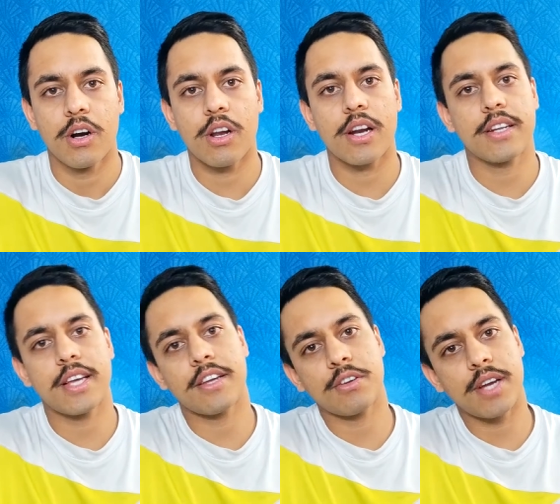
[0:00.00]
All right,
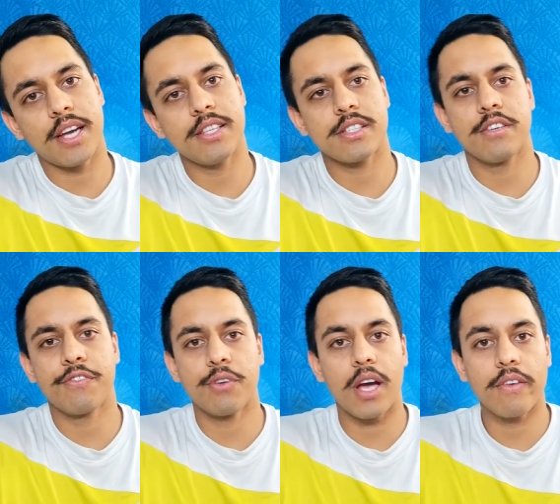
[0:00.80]
thank you guys.
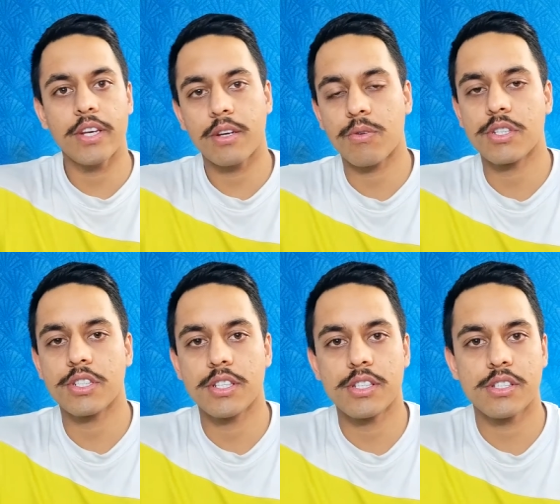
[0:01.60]
If you have any
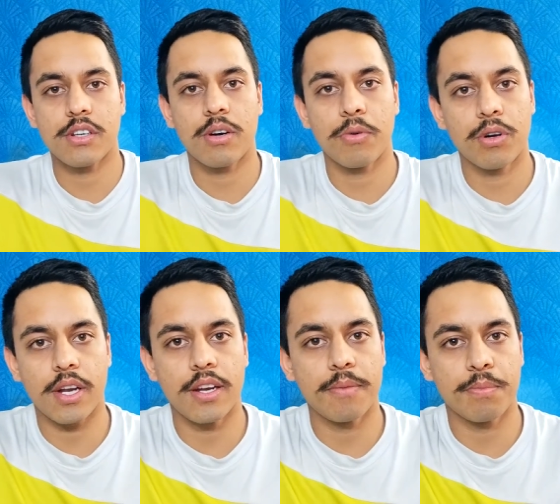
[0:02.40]
questions
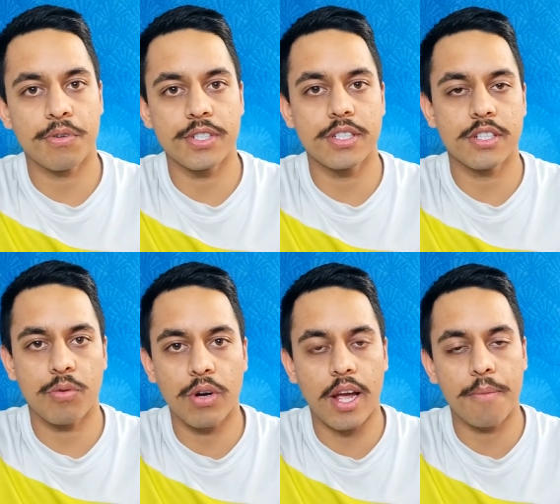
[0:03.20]
about any procedure,
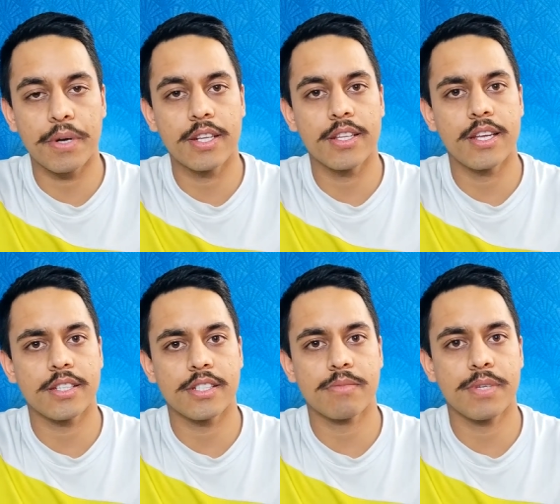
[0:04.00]
what happened in the
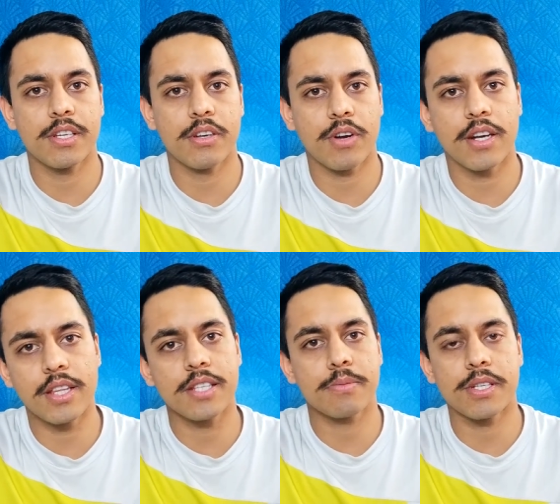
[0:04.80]
SSB or
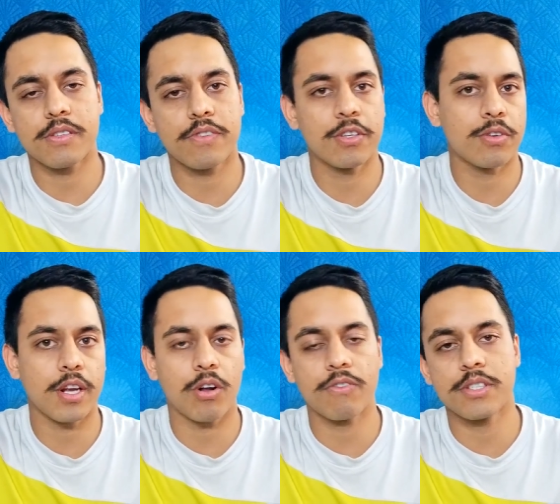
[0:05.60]
anything specific, you
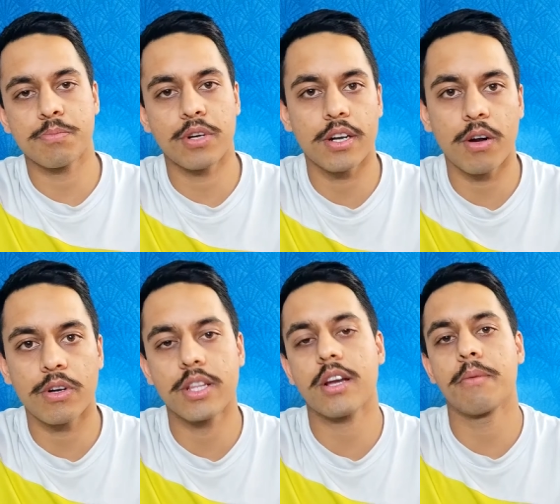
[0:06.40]
can always put it
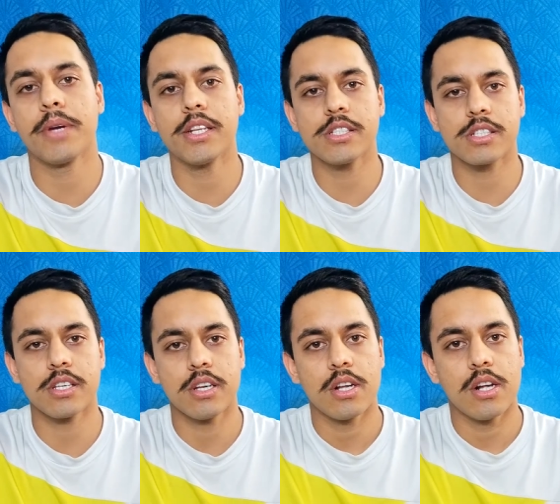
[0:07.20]
down in the comments.
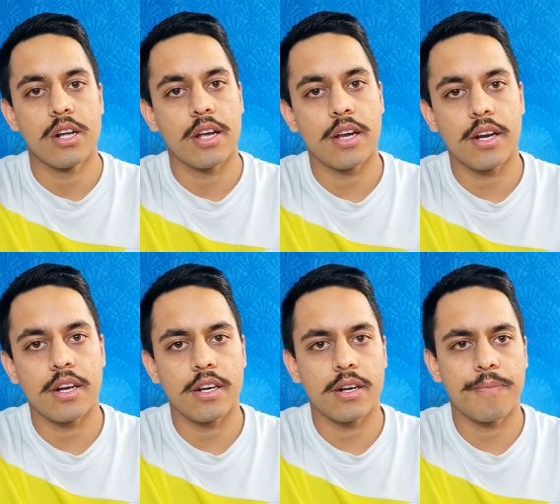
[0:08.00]

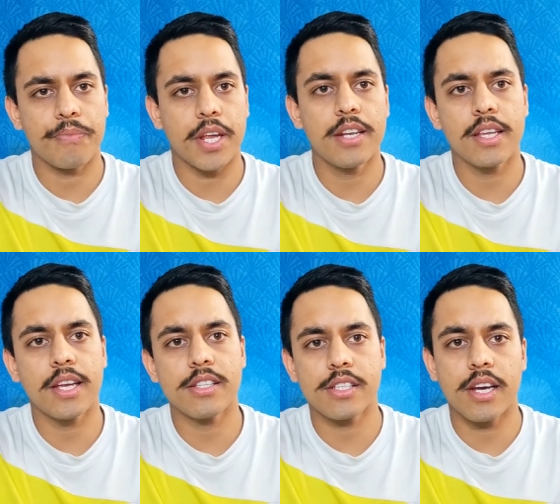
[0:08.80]
And
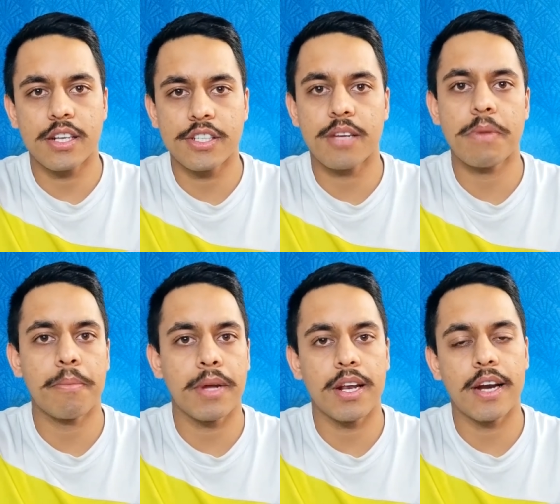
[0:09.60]
anything else, yeah, I'll share
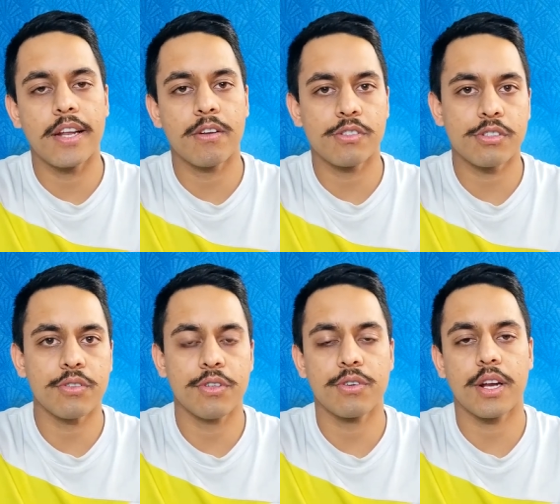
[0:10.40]
my mail ID also.
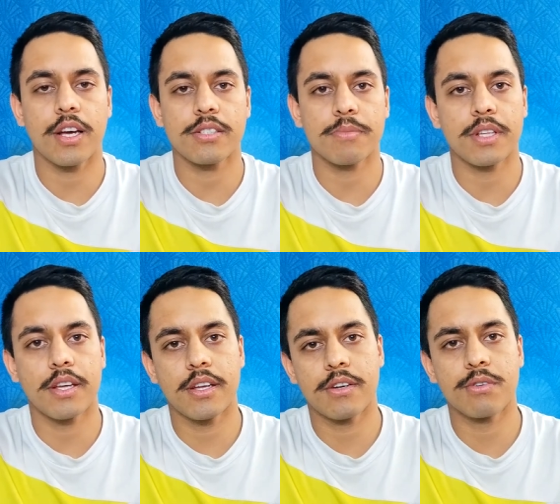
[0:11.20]
You can ask me
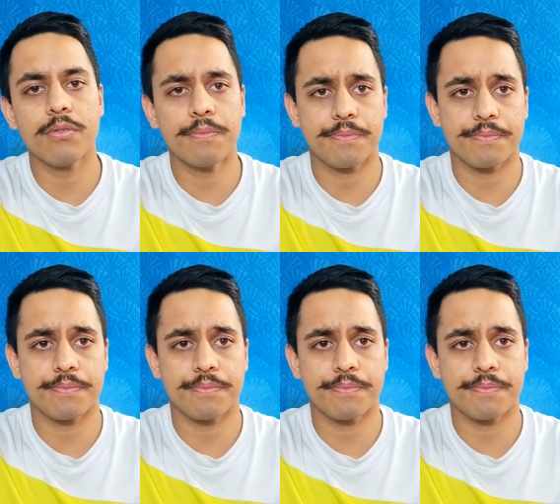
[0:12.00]
there too.